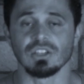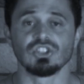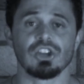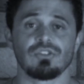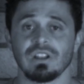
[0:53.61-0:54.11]

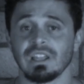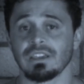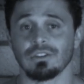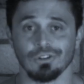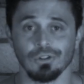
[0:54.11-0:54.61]
generally
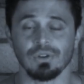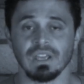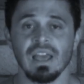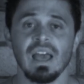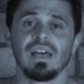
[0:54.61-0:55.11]

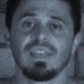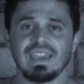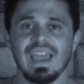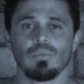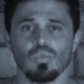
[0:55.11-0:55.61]
concluding that
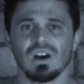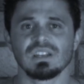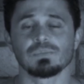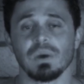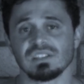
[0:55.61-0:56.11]
camp one
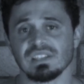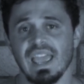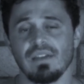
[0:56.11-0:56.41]
is basing